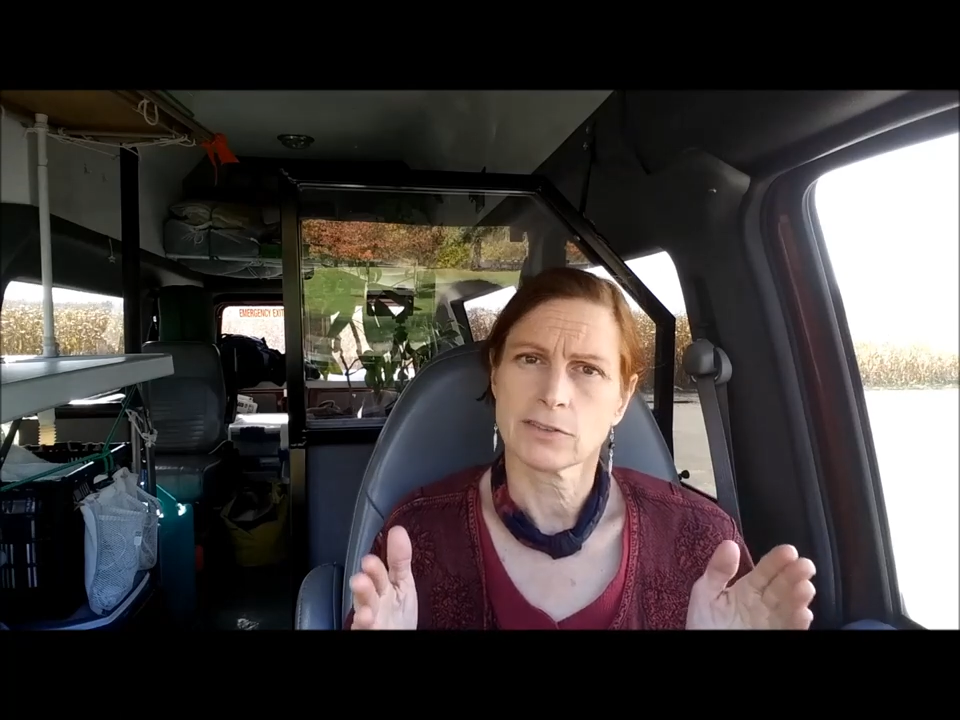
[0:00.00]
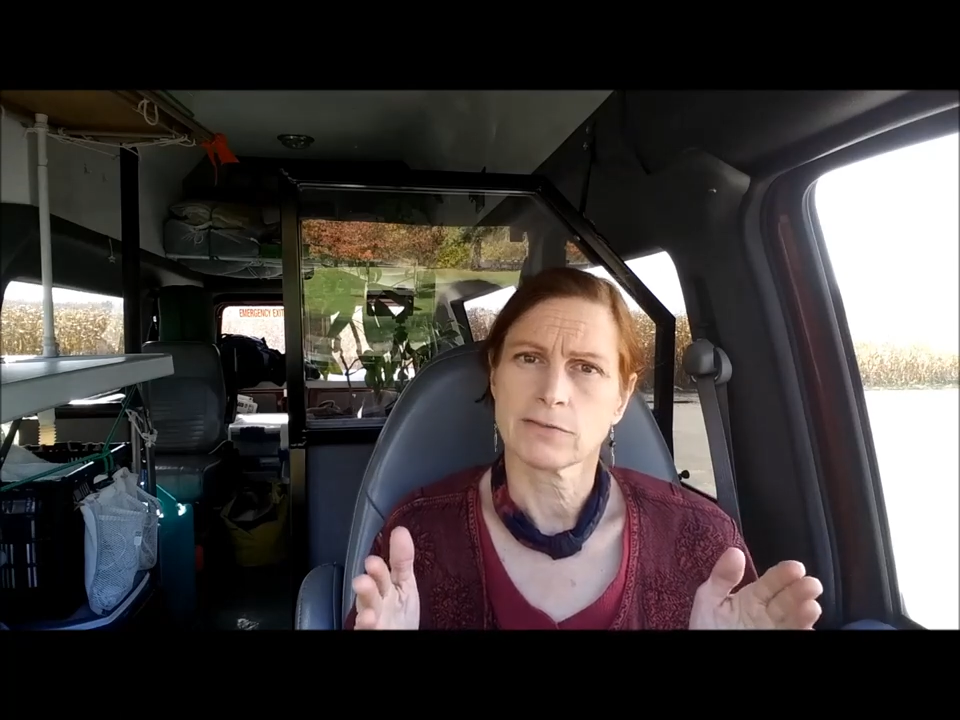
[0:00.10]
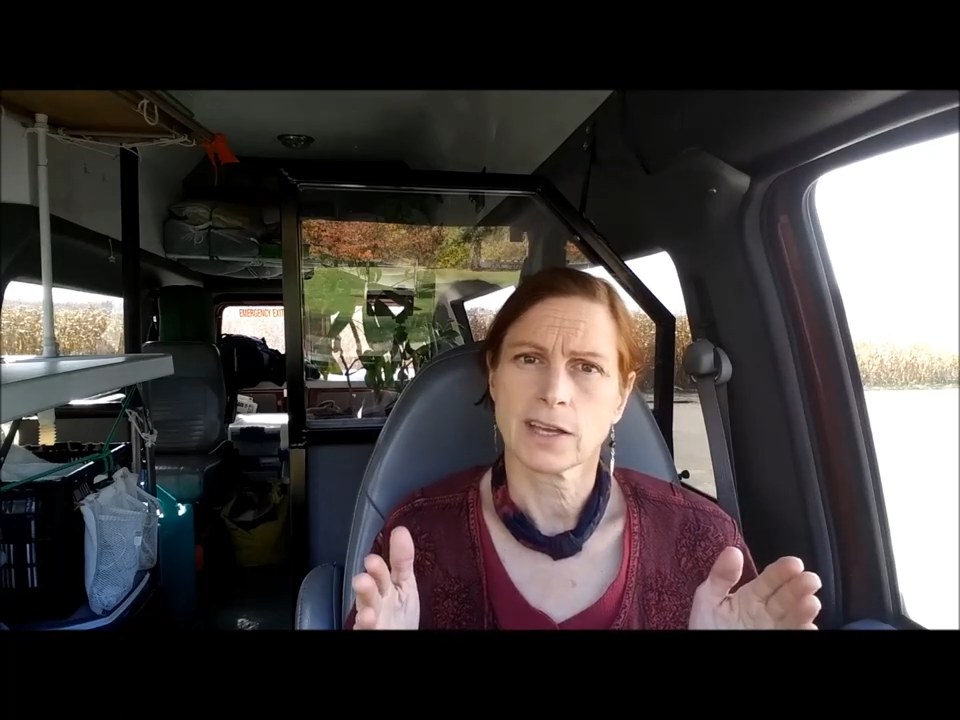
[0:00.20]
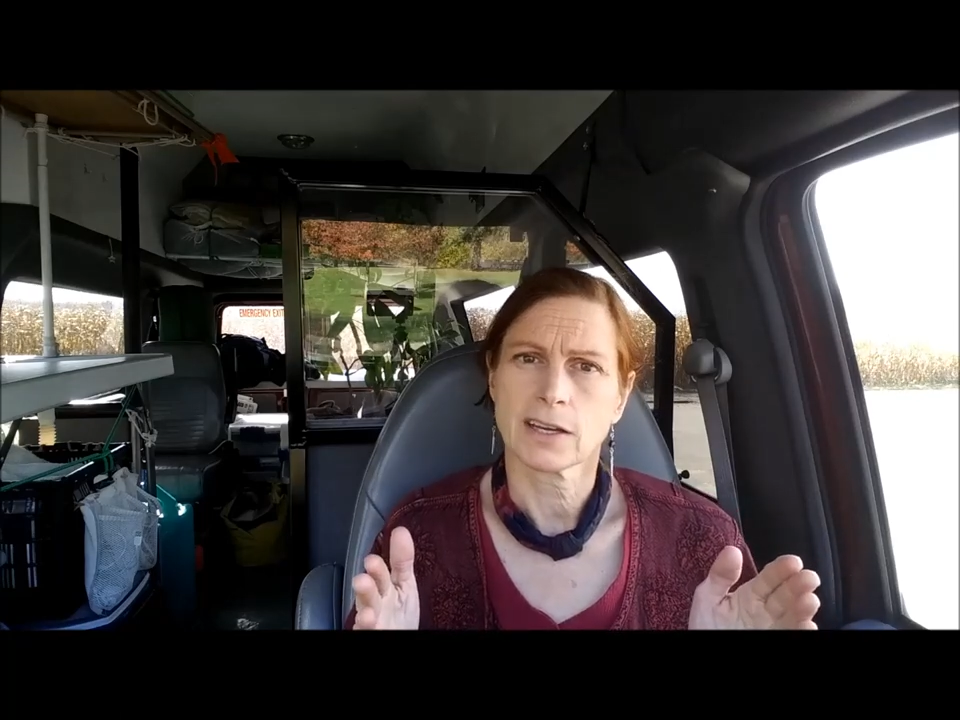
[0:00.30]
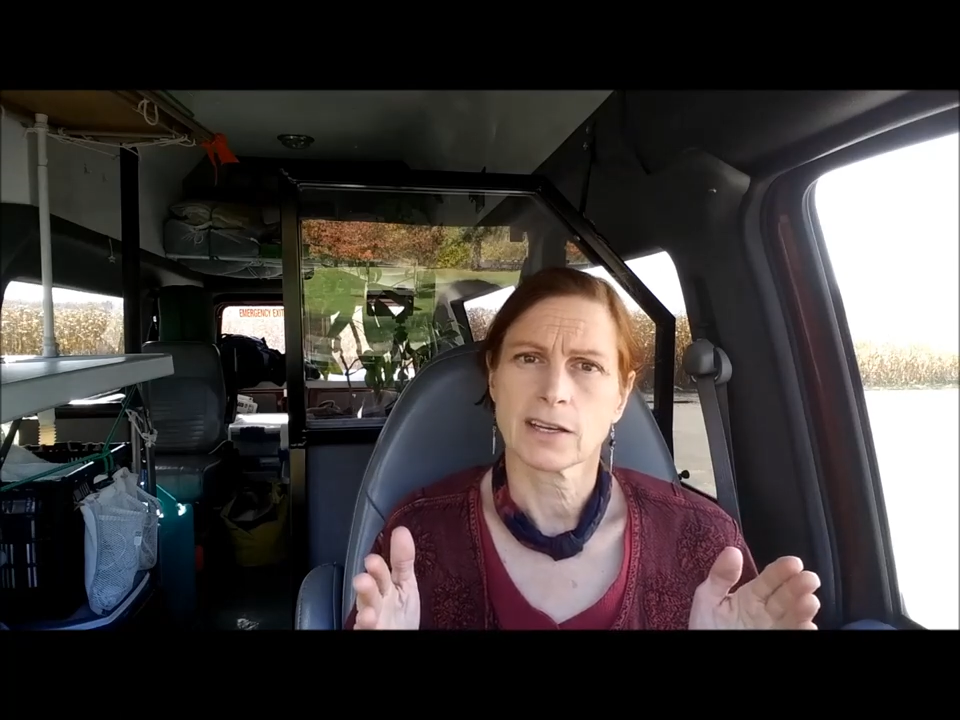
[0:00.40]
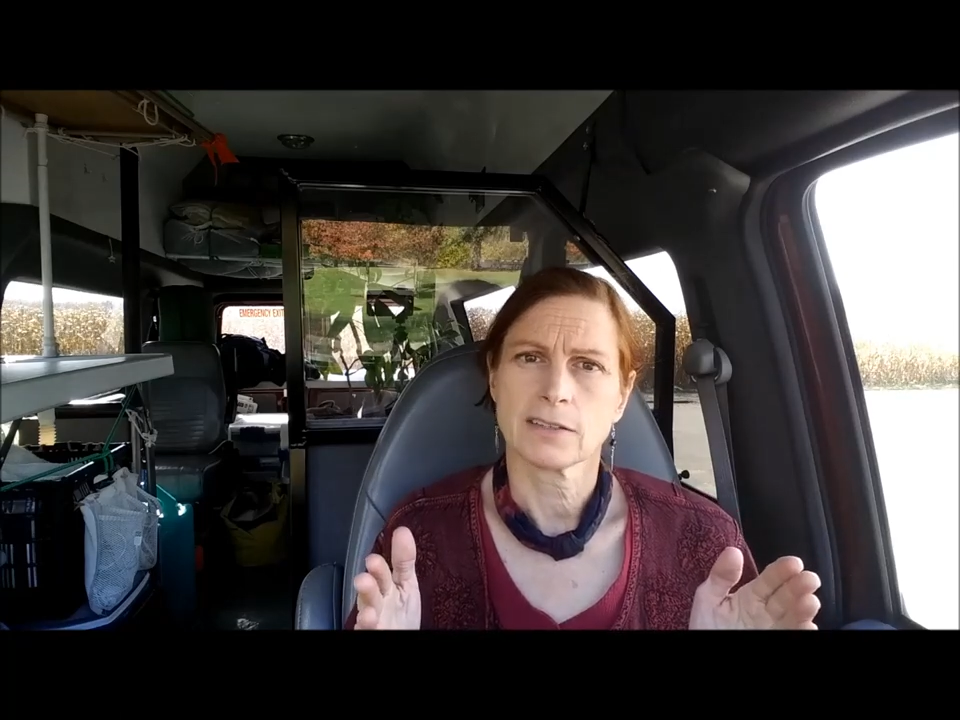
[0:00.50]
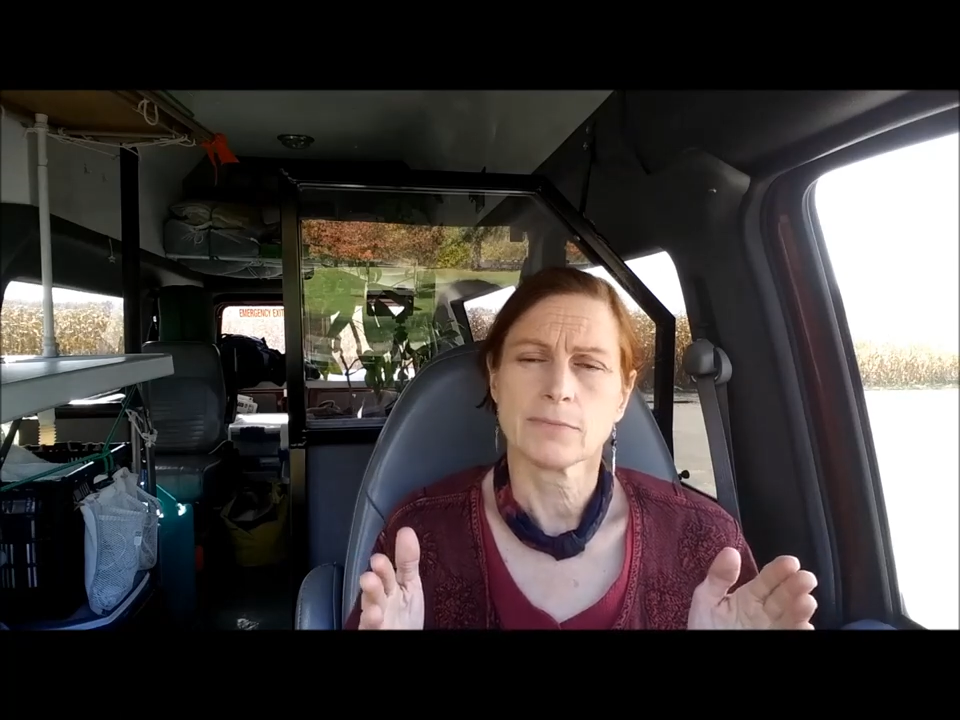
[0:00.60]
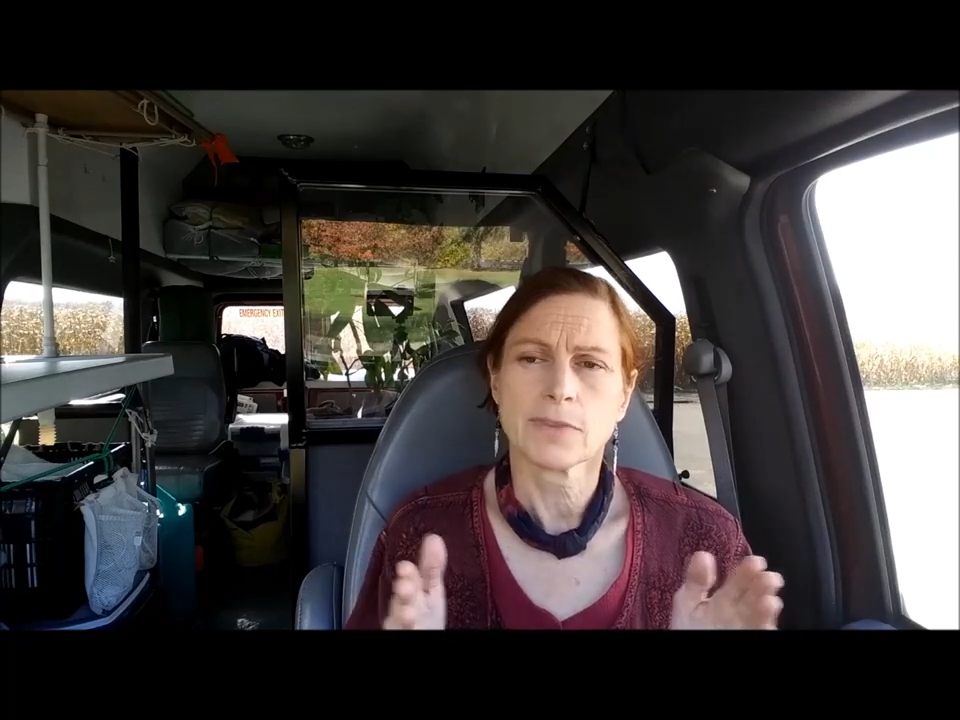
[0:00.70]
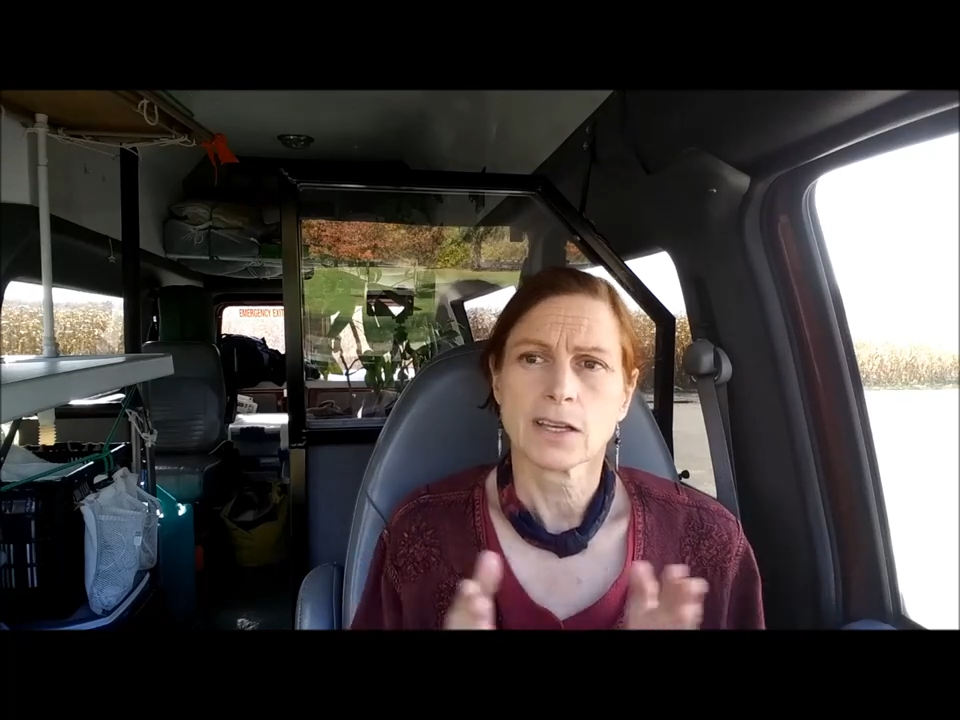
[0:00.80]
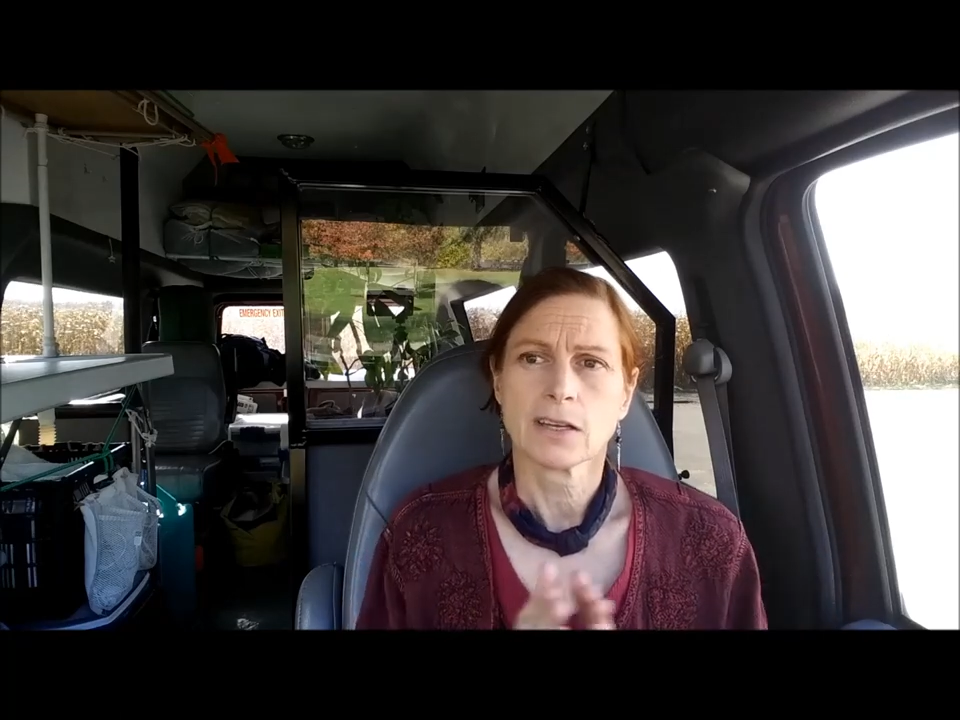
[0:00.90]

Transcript: your van,